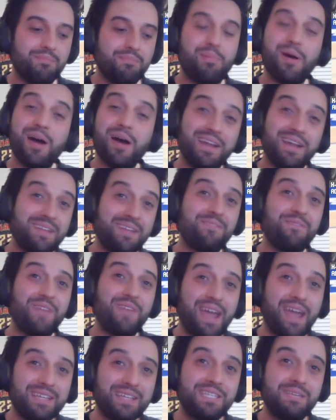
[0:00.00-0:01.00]
But in
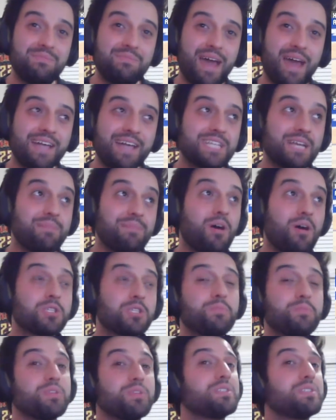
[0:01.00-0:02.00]
fantasy basketball,
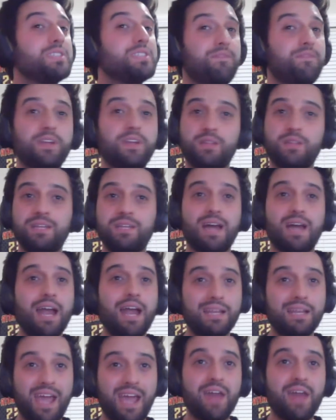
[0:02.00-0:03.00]
specifically
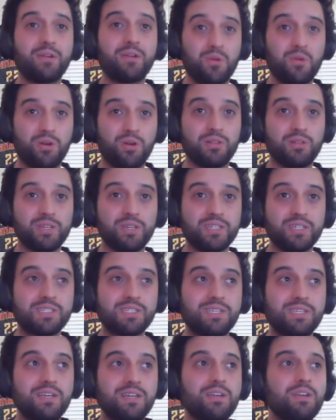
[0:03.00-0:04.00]
9 category
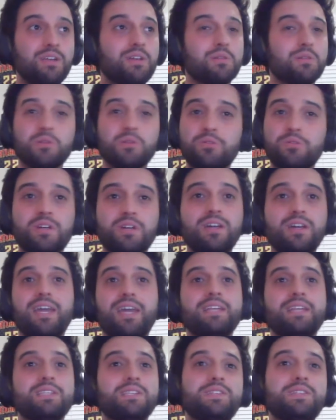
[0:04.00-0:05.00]
leagues, Luka
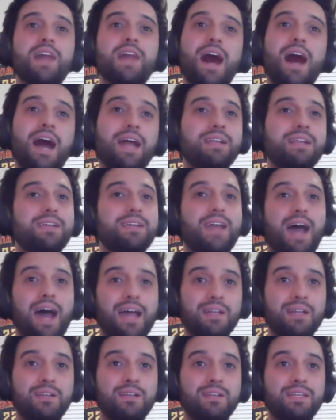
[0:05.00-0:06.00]
has not
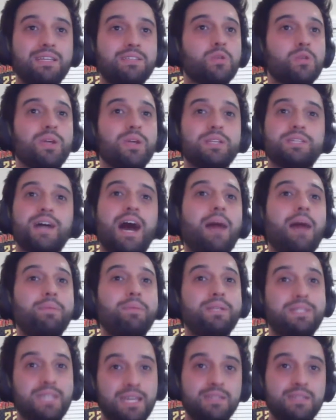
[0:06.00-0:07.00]
gotten to a top
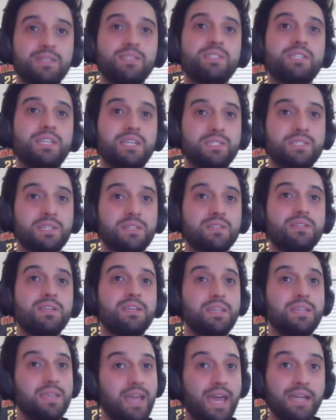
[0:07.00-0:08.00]
10 season
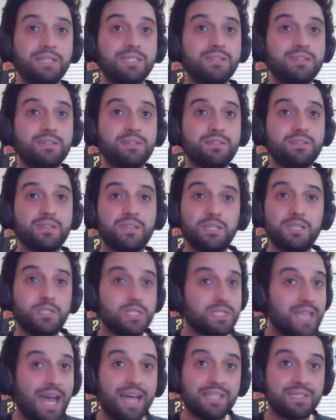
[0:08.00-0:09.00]
yet. It
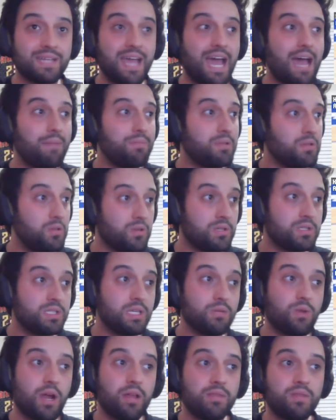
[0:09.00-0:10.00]
just hasn't happened. You can
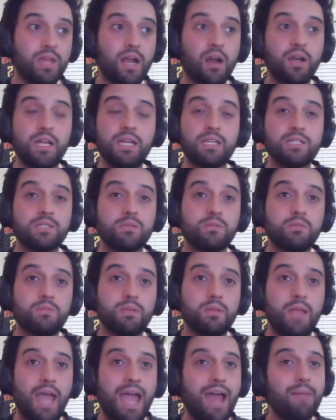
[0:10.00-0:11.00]
see right there. He's
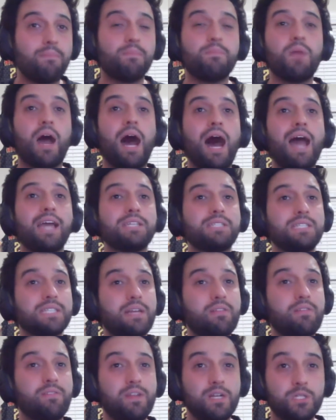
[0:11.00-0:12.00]
at highest he's
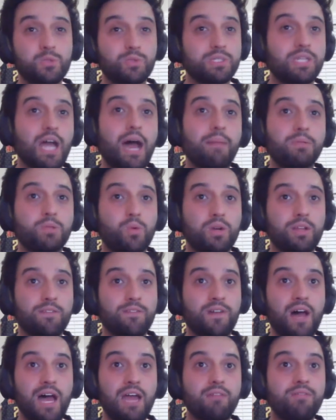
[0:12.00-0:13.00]
ever finished was top
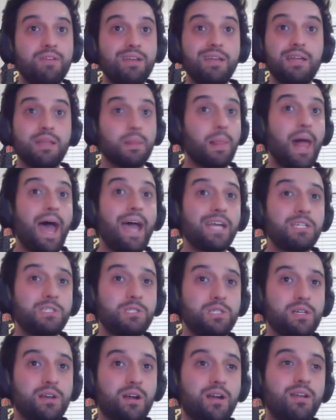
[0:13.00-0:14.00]
25.
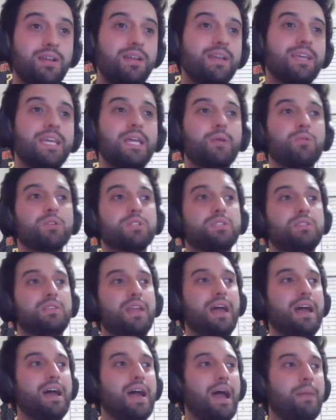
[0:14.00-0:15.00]
Last year, it was,
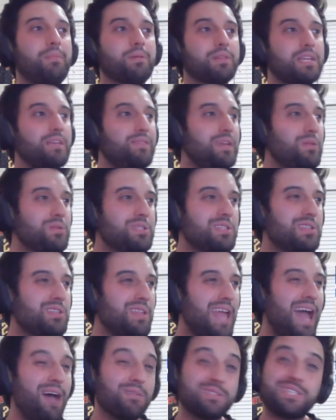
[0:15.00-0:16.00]
I believe he was
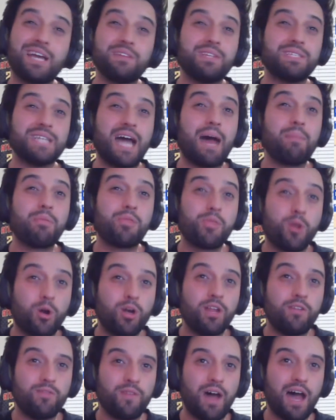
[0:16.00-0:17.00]
outside the top
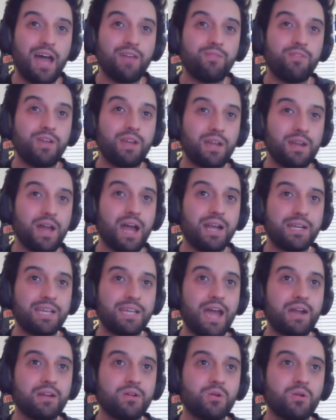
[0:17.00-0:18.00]
35 in a 9
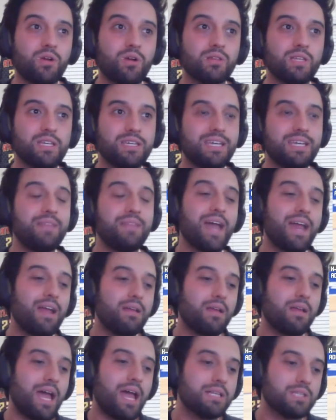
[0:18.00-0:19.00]
category league. And
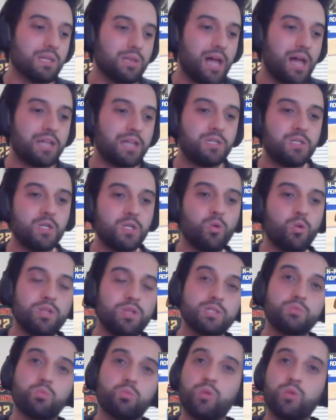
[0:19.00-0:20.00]
that has a lot to do with
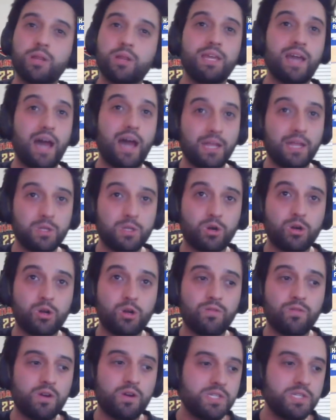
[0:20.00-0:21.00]
his really high
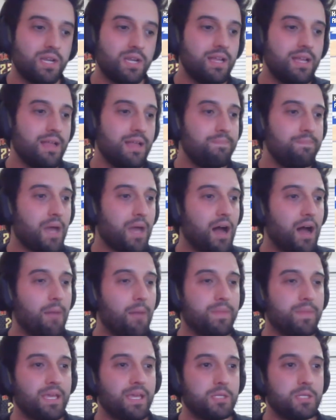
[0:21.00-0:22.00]
turnovers,
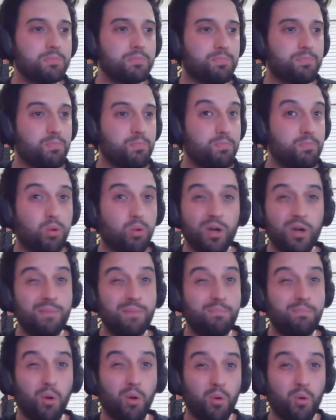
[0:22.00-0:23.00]
his
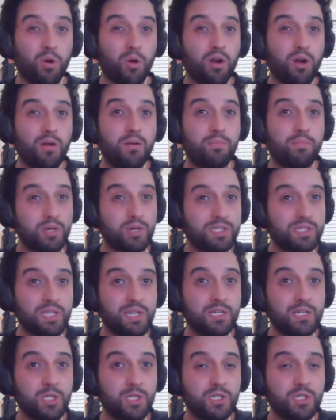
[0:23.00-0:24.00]
pretty poor
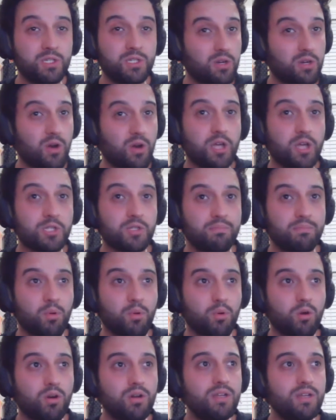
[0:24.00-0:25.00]
percentages across the
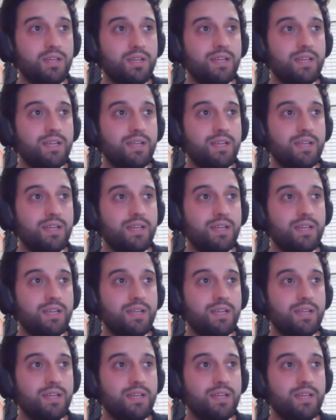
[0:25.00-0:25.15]
board.